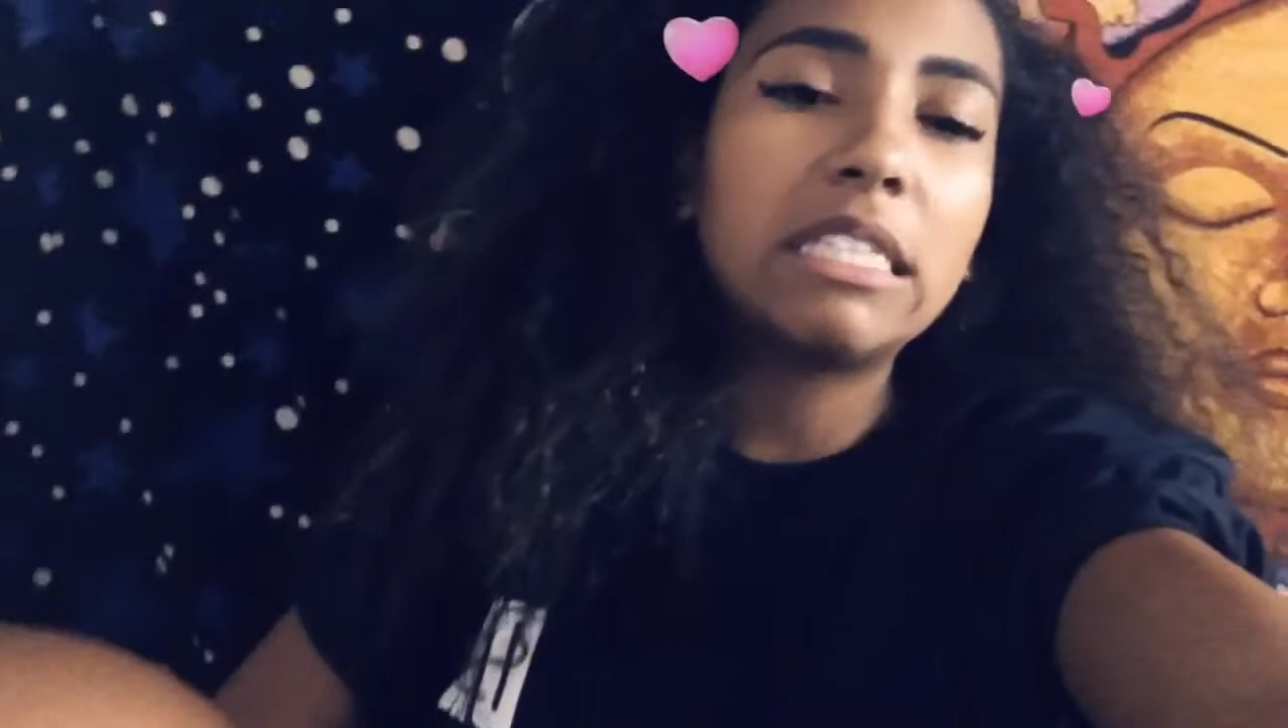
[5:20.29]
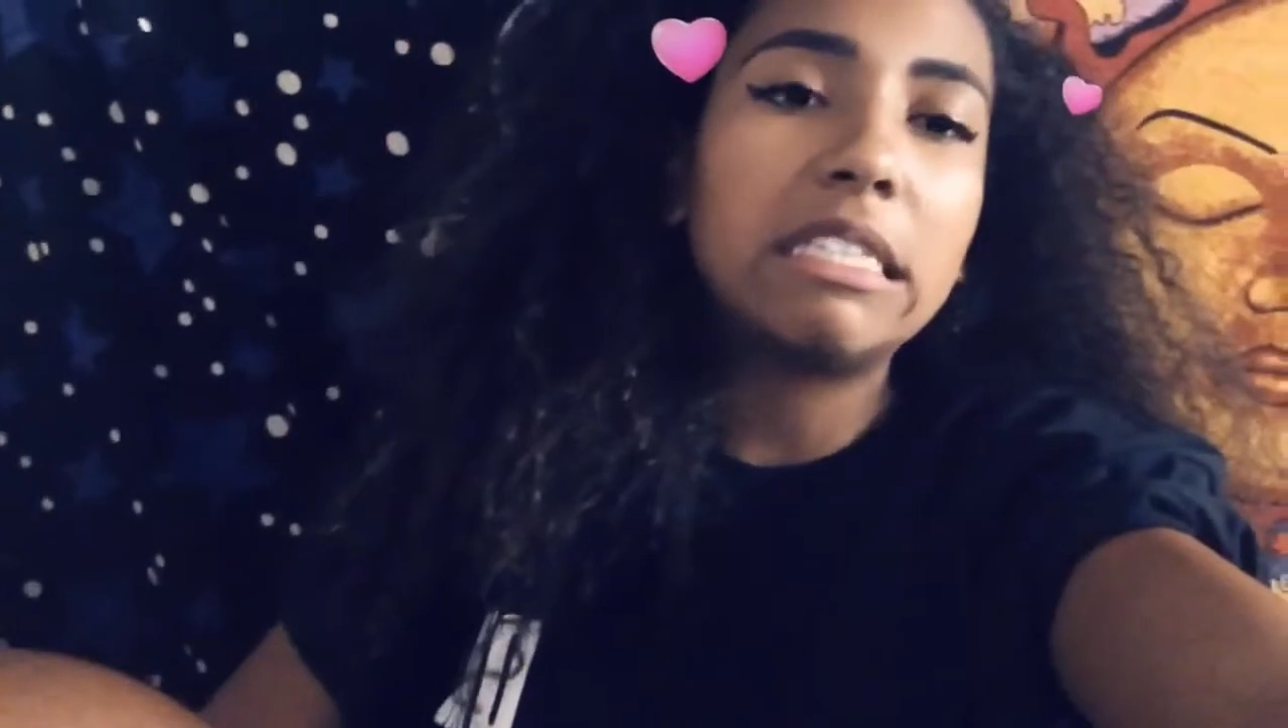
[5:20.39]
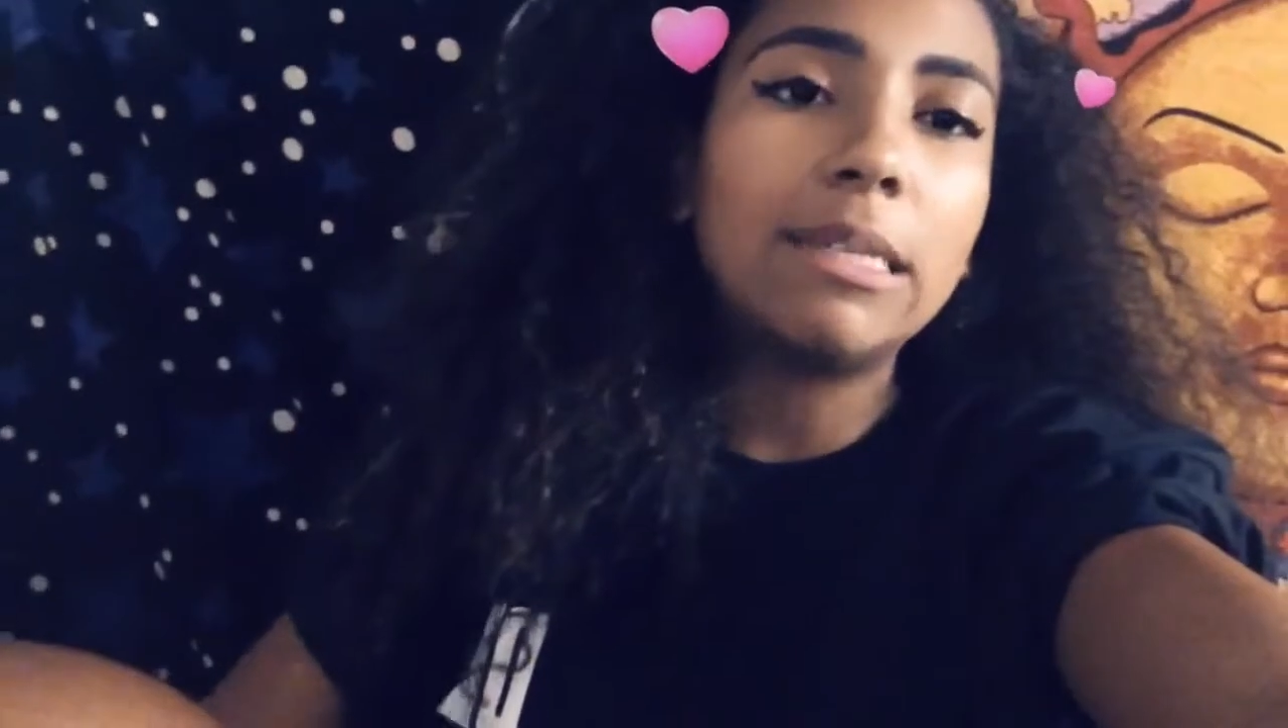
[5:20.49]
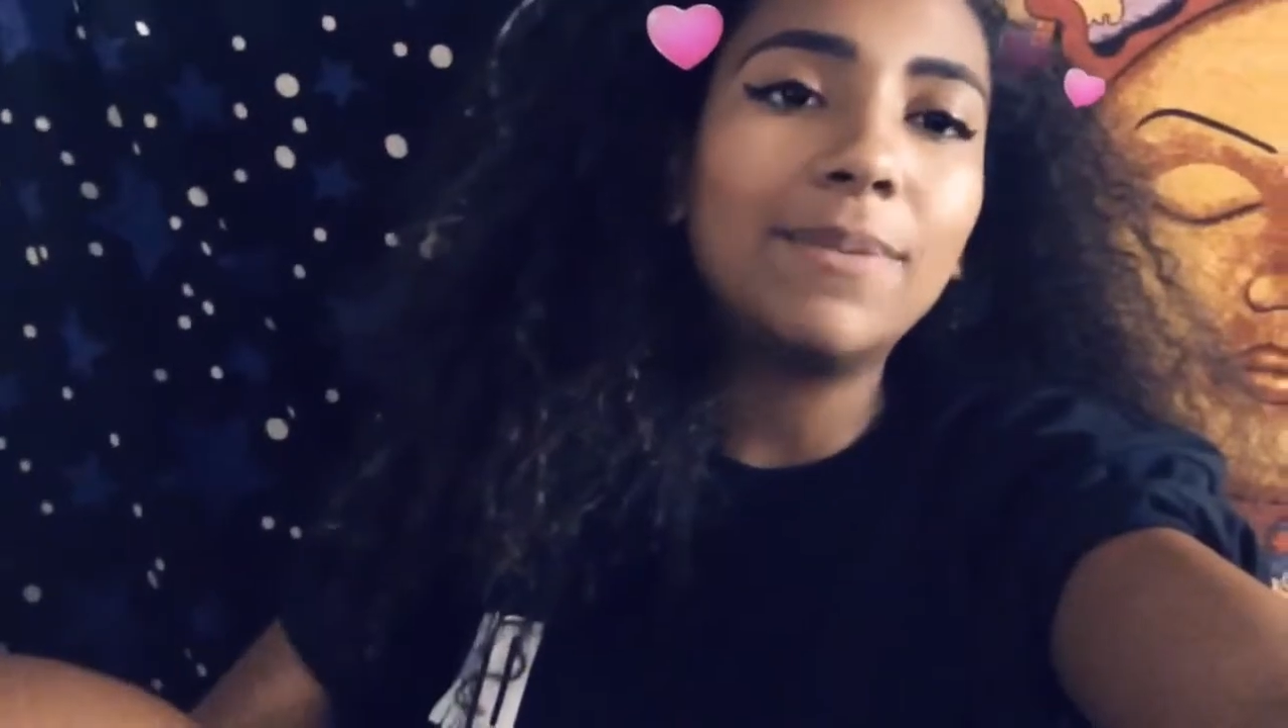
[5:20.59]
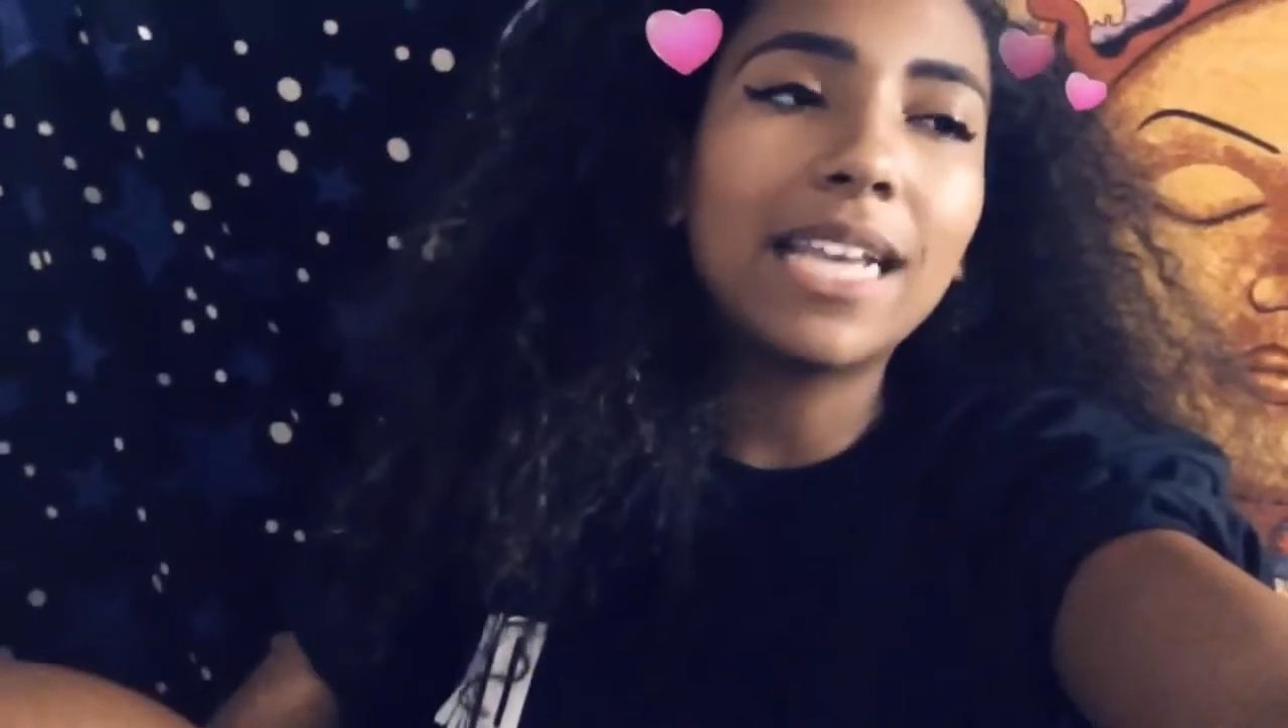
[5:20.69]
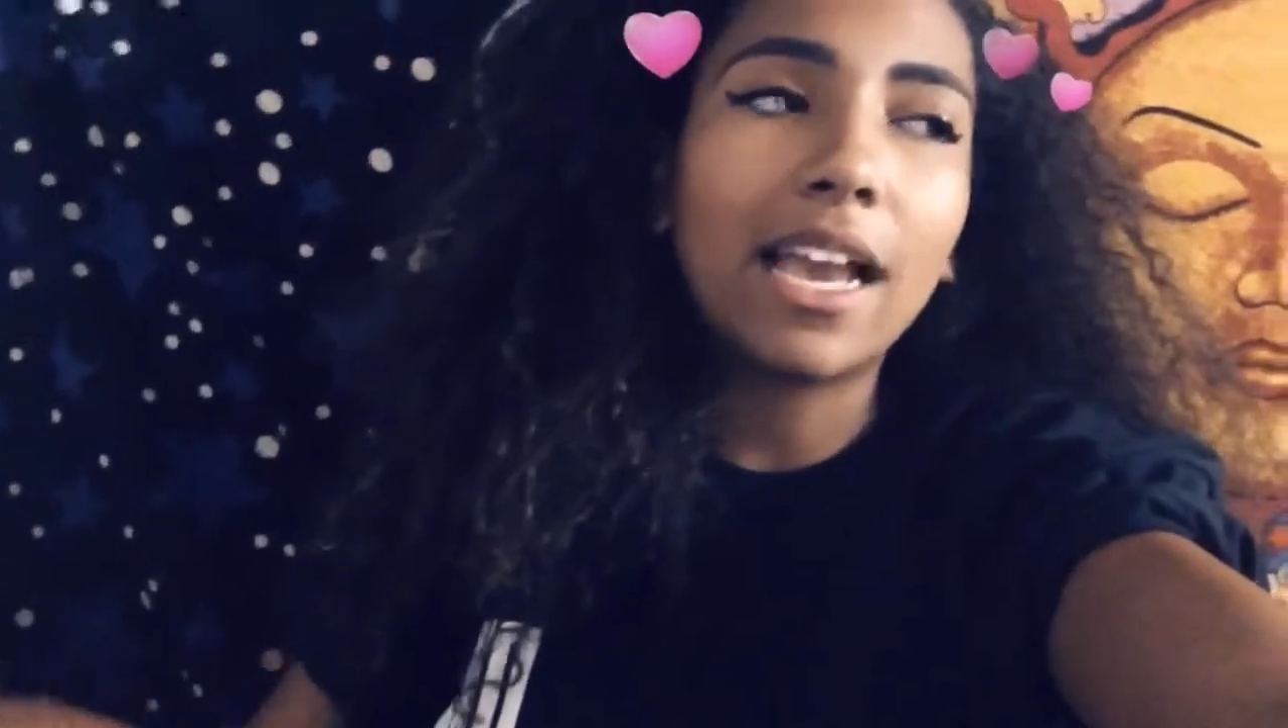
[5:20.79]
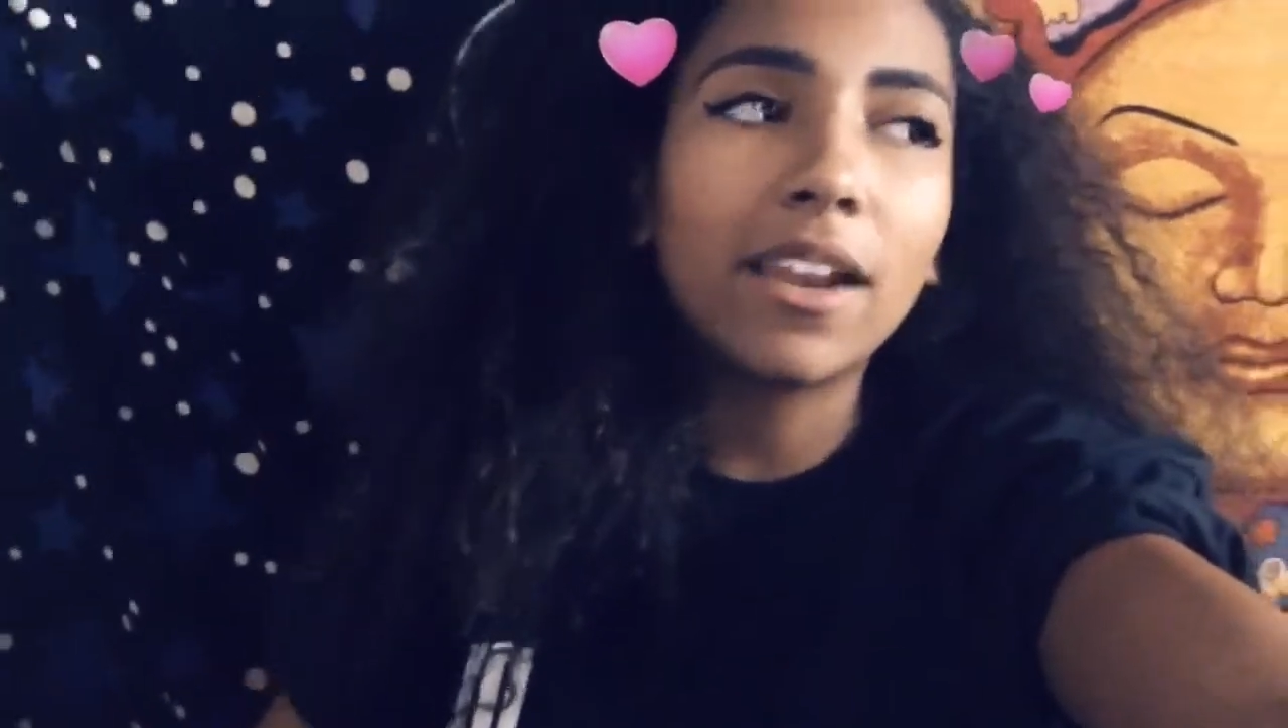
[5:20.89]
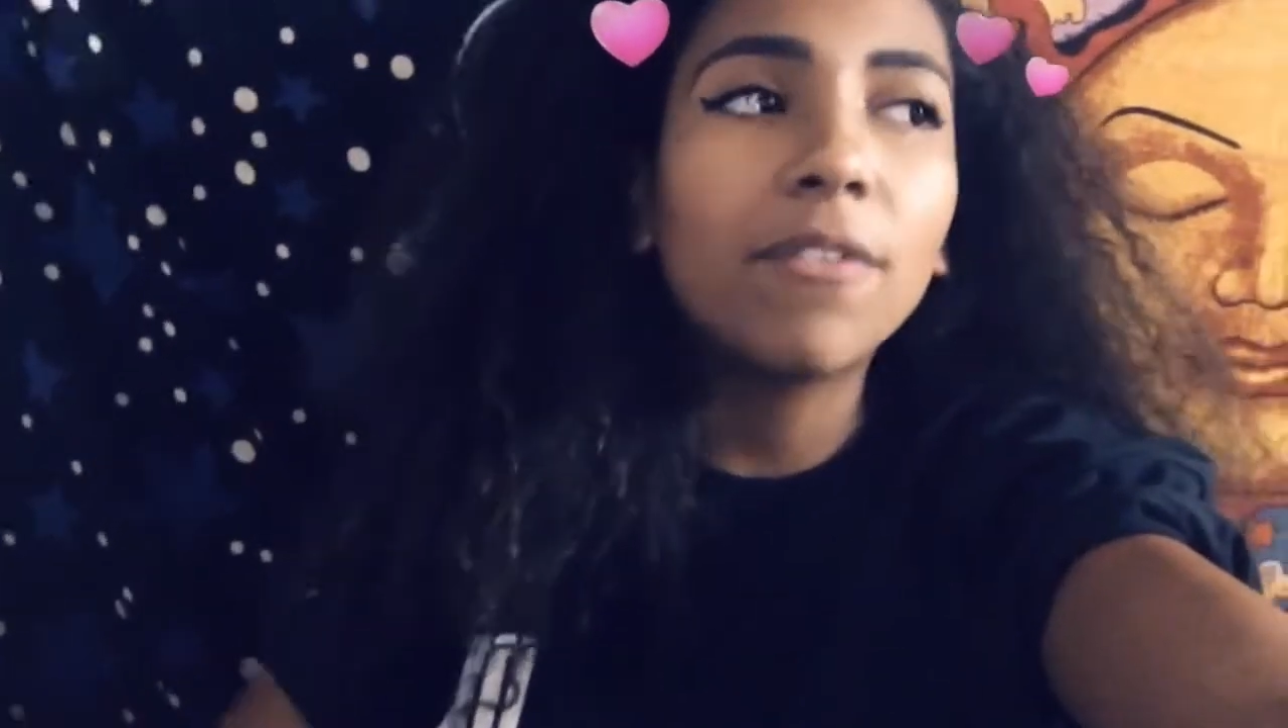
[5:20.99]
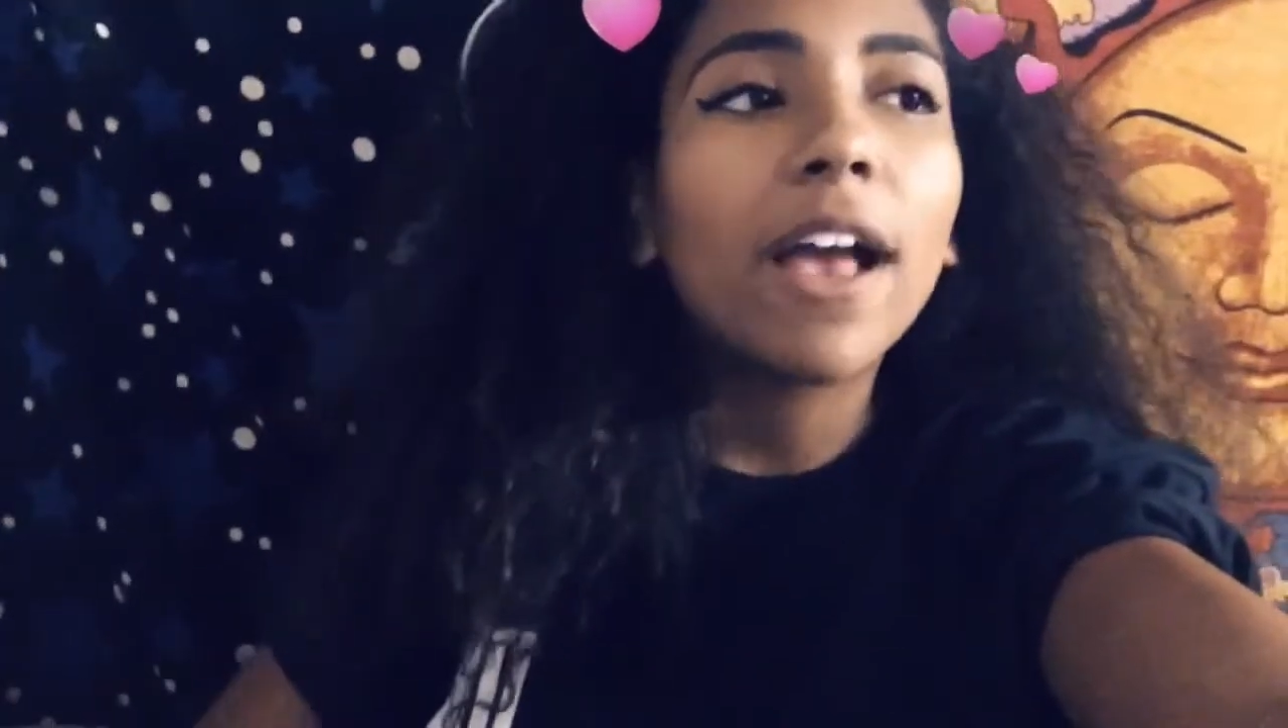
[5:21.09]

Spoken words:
seemed kind of,